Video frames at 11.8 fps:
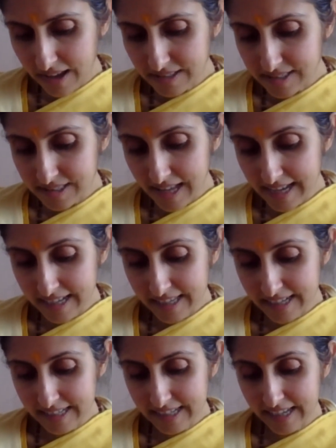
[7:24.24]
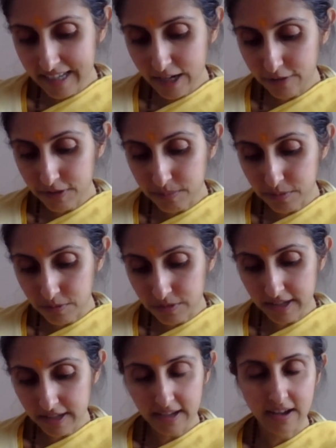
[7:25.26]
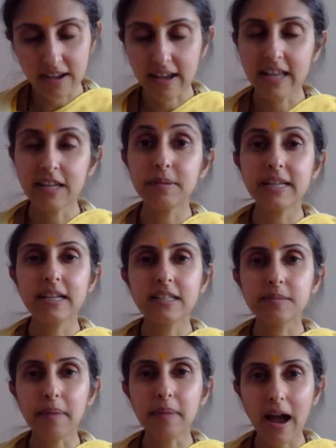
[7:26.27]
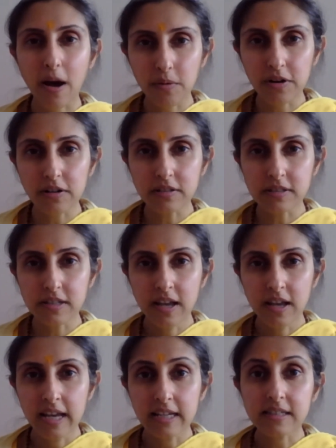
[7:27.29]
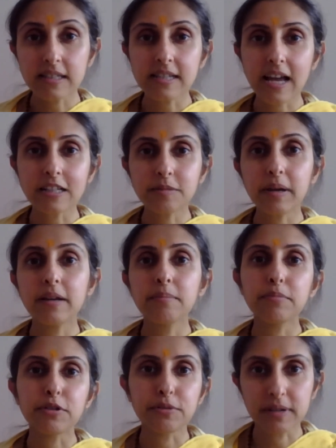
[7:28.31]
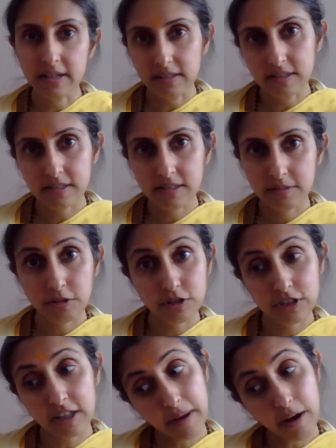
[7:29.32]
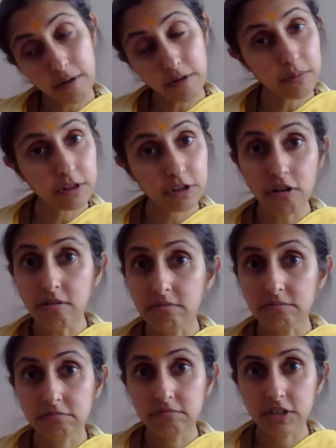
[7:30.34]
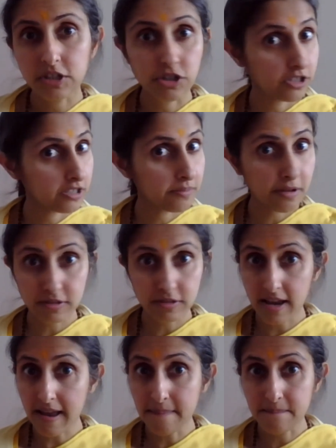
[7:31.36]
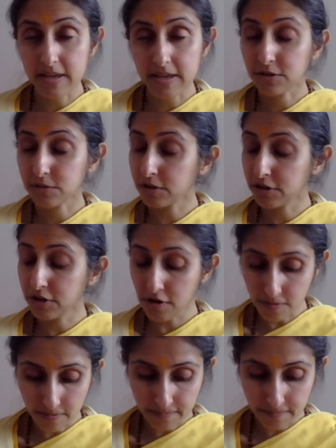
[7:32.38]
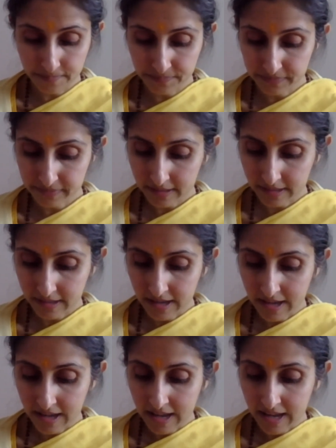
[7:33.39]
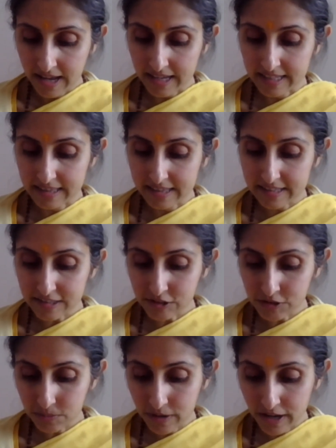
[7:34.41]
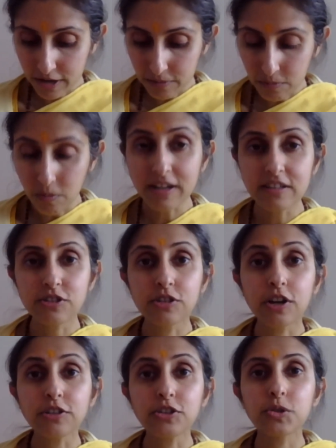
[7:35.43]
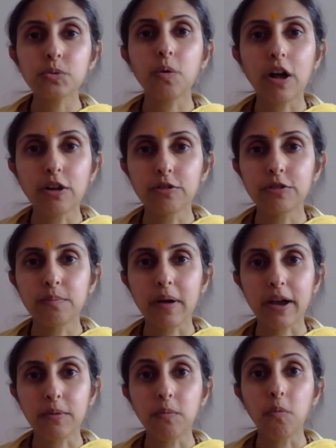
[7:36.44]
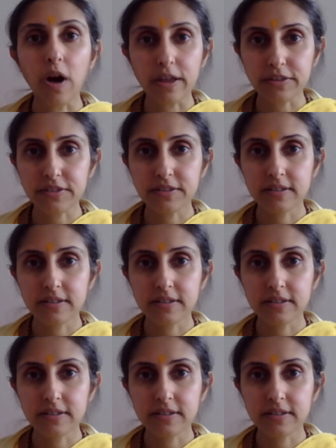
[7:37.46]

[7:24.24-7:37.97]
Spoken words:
Asthairyena vibhutaya, anybody has powers, it's attacked by impermanence, because that power will go. It's just about time. It will go. And in this way, what is not swallowed by what?